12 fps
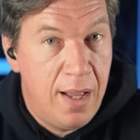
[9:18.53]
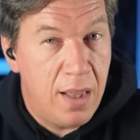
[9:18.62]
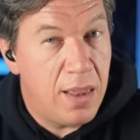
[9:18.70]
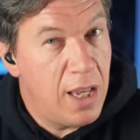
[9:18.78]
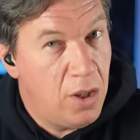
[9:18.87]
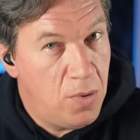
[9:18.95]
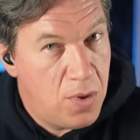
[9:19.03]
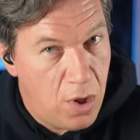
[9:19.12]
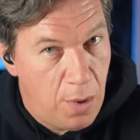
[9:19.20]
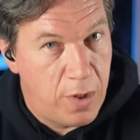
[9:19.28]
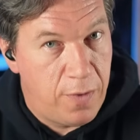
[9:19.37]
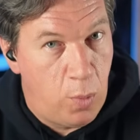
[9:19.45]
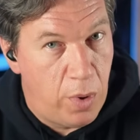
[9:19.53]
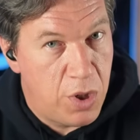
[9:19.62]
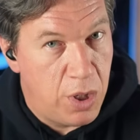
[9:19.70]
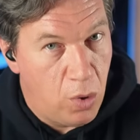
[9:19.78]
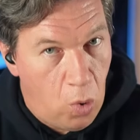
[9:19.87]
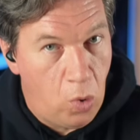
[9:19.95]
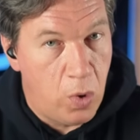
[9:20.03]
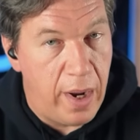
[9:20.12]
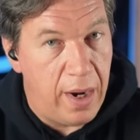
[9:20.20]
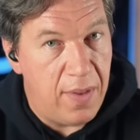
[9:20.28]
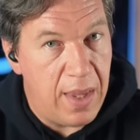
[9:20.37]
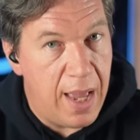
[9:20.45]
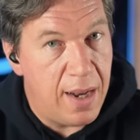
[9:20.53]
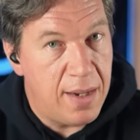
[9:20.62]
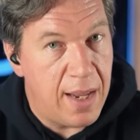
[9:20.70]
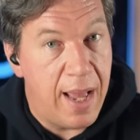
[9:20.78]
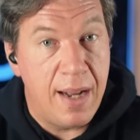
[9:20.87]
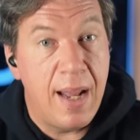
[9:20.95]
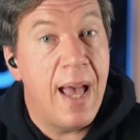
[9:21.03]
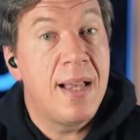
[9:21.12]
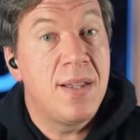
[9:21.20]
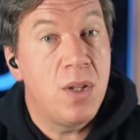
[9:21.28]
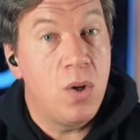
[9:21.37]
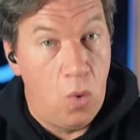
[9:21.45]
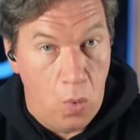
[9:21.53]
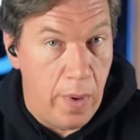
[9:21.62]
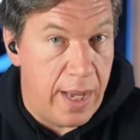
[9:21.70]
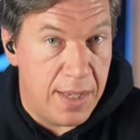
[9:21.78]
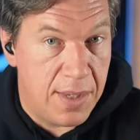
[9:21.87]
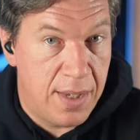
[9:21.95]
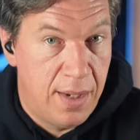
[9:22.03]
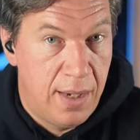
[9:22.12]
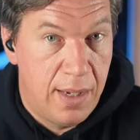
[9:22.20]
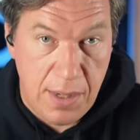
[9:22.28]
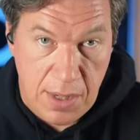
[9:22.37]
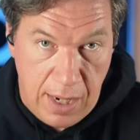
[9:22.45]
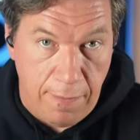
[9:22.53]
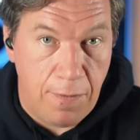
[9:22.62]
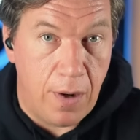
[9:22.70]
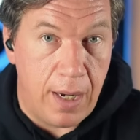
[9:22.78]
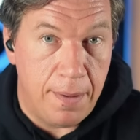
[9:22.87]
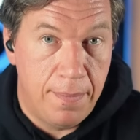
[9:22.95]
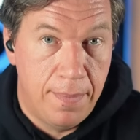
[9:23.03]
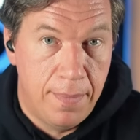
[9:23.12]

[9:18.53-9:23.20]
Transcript: Thank you so much for watching all the way to the end, and as always, stay free.